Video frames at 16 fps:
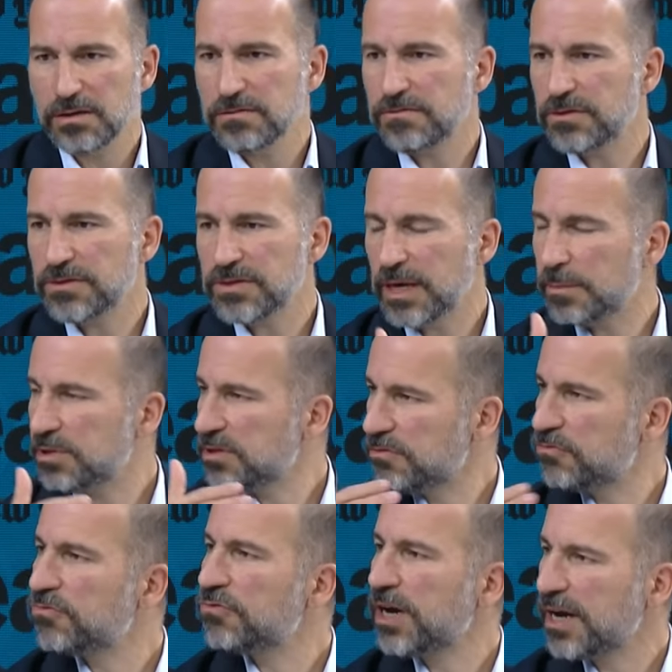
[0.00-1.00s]
And for example, in
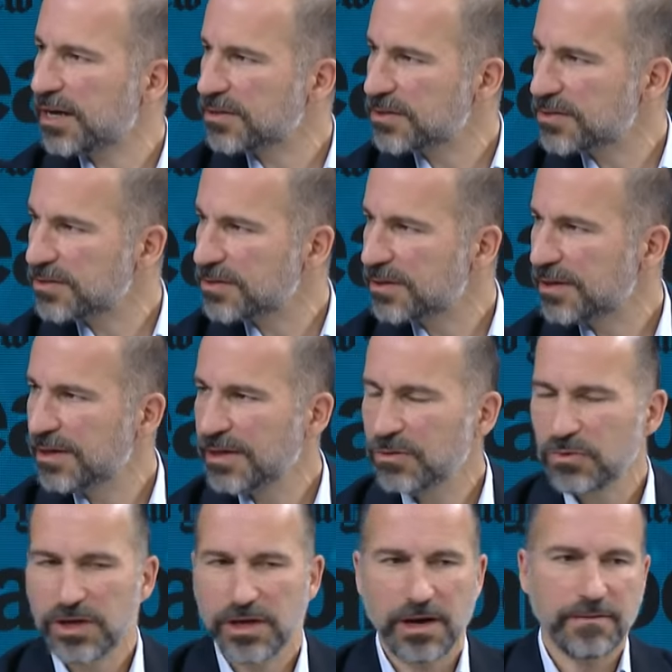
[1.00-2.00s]
France,
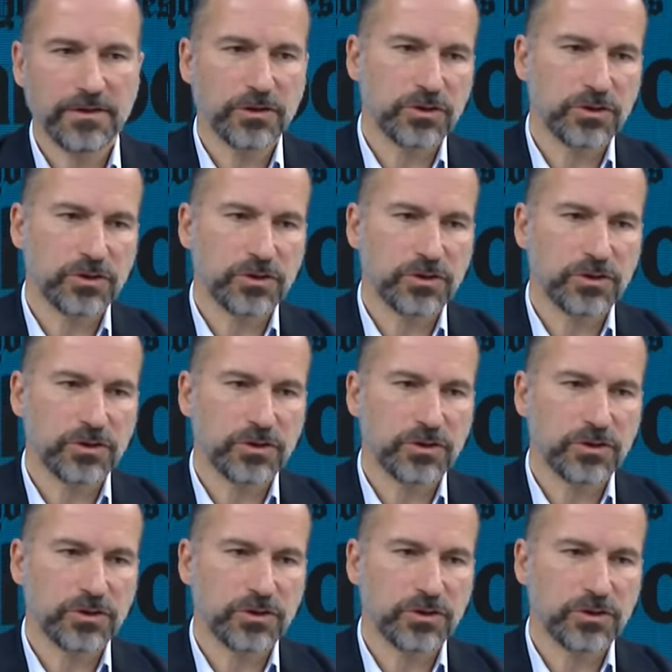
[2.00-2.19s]
we have our